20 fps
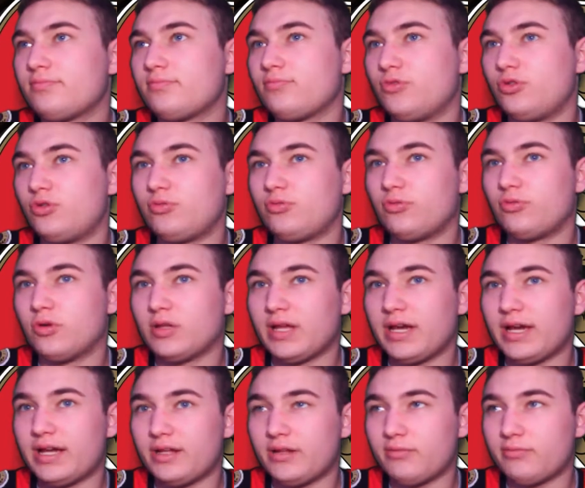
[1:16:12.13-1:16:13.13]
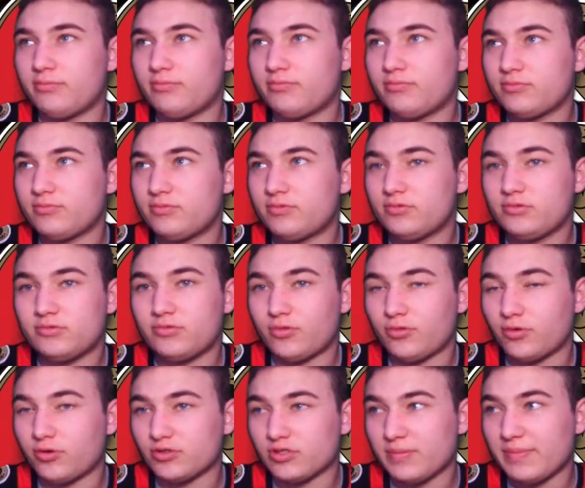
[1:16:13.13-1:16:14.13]
Lannon
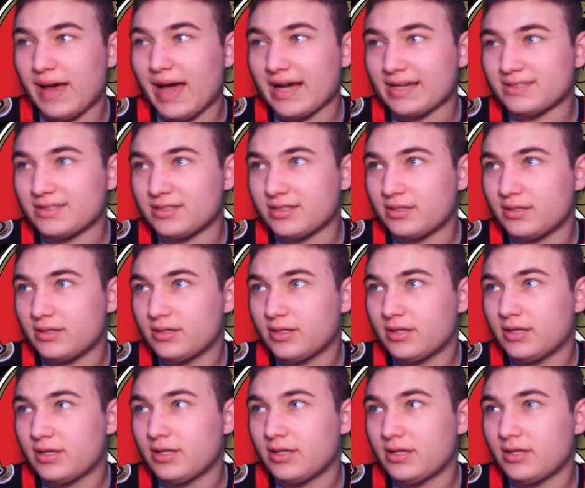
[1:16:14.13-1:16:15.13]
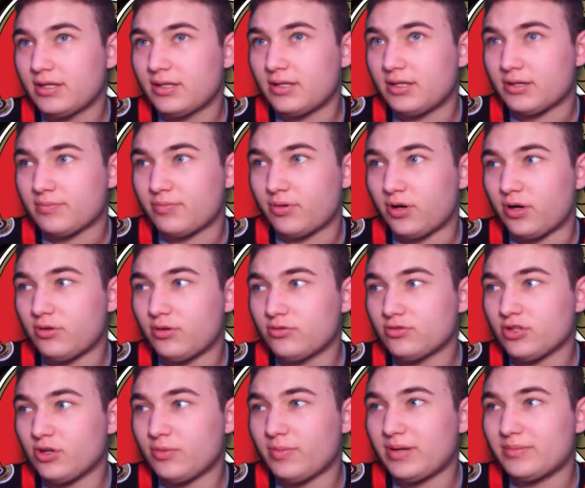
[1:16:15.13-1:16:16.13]
throws it back to Nick Paul, who's
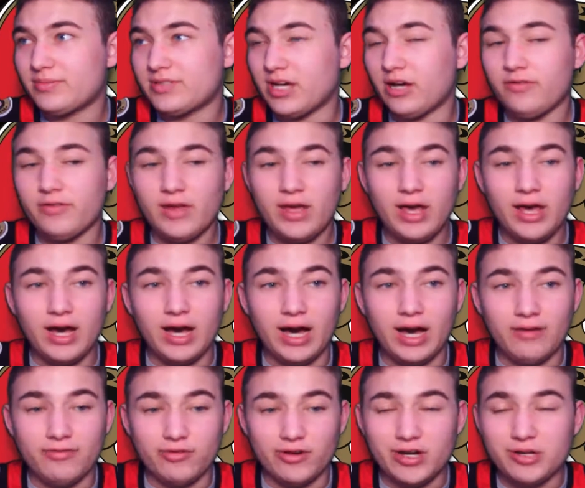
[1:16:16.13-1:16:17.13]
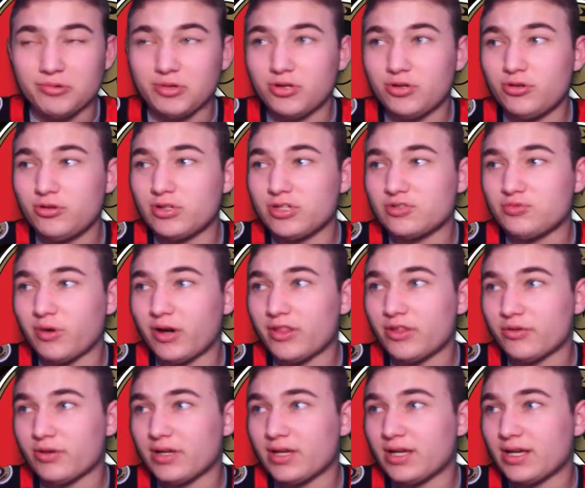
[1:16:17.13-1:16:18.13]
all by himself. For anyone who is
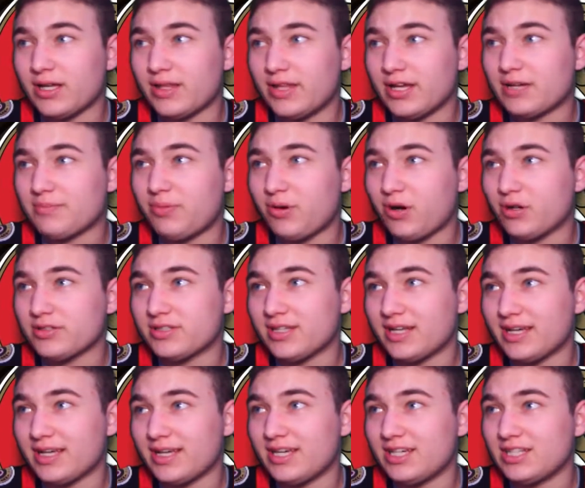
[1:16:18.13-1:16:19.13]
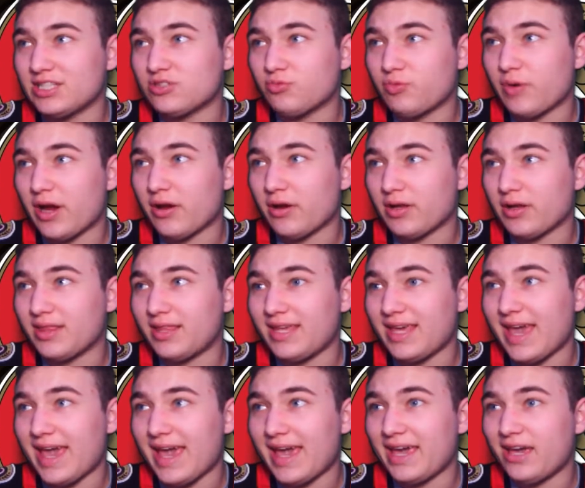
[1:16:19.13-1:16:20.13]
wondering, Nick Paul tonight is wearing the
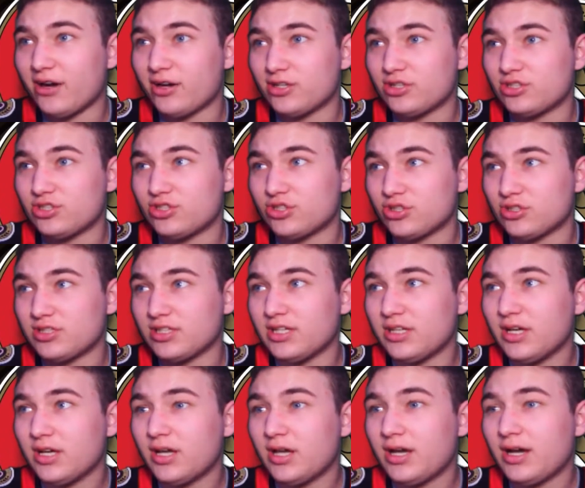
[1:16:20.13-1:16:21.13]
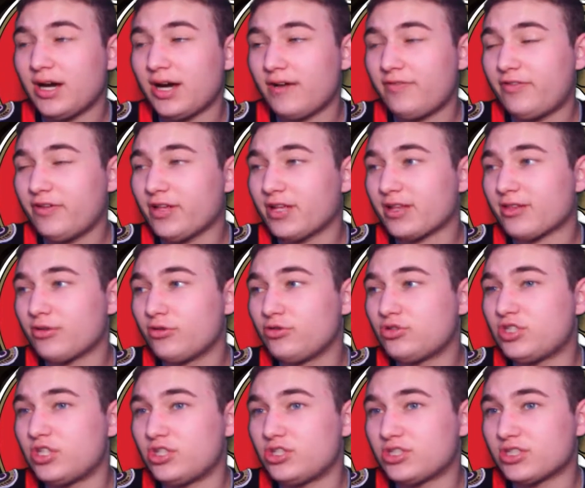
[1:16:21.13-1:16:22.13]
A on his jersey. I feel like
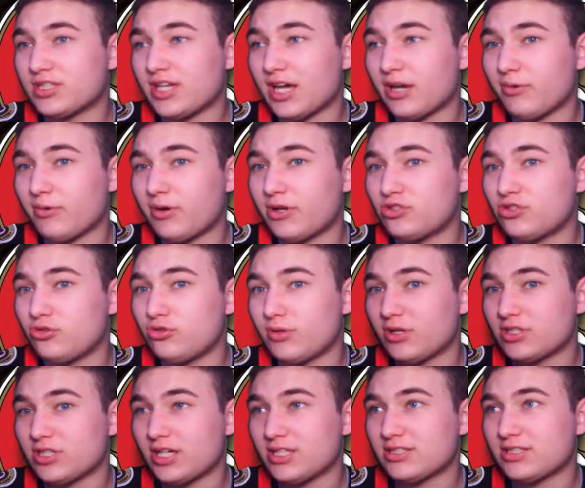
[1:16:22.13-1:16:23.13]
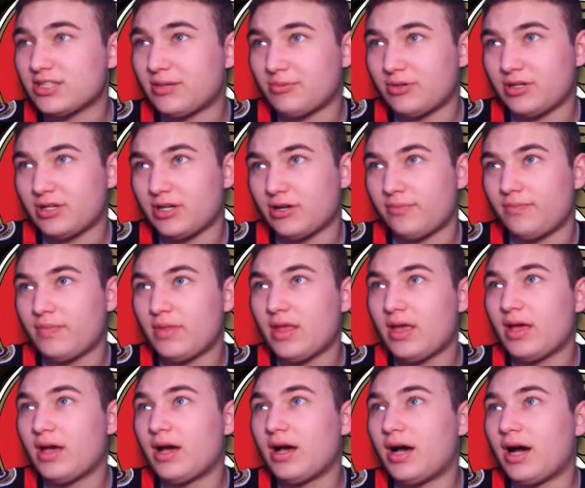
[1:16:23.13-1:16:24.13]
Lucic is getting way too much ice time right
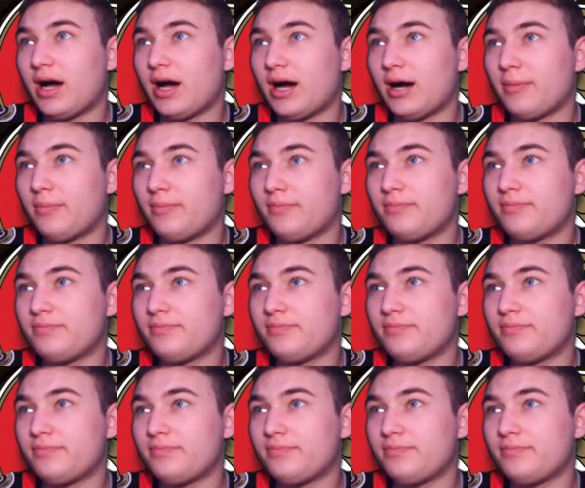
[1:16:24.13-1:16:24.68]
now.